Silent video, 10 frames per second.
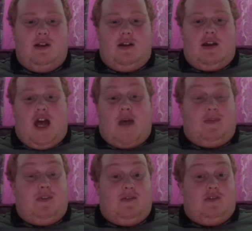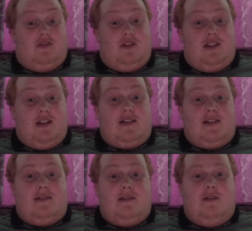If you've enjoyed
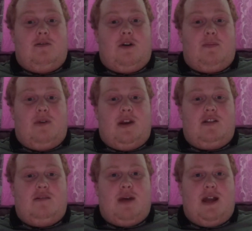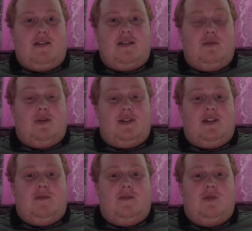this little Operation Palace, you want to see
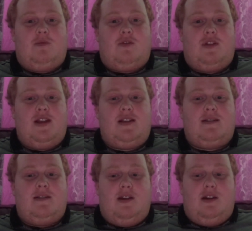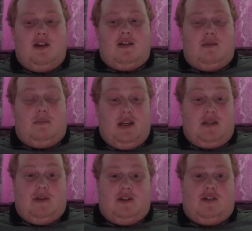a few more of these, then please
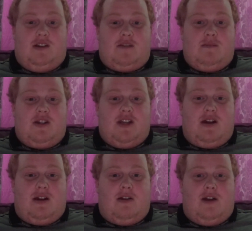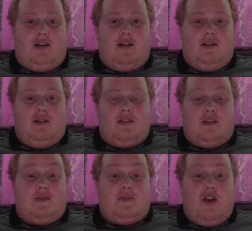make sure you smash out a like,
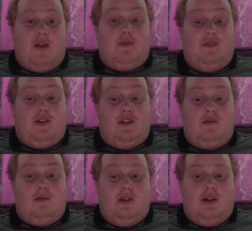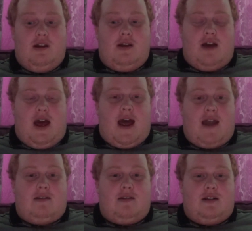subscribe if you're new,
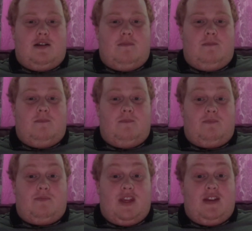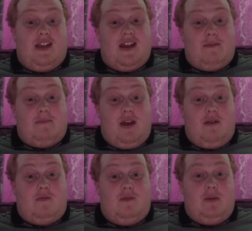and yeah,
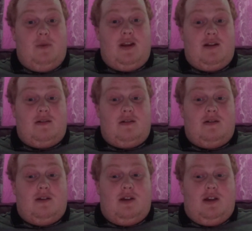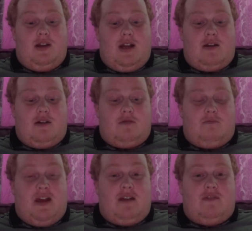hopefully we can get a
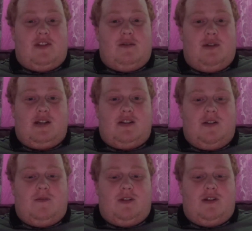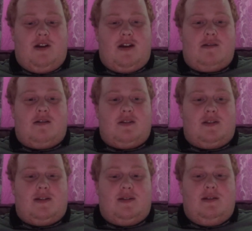better result against Sheffield United, because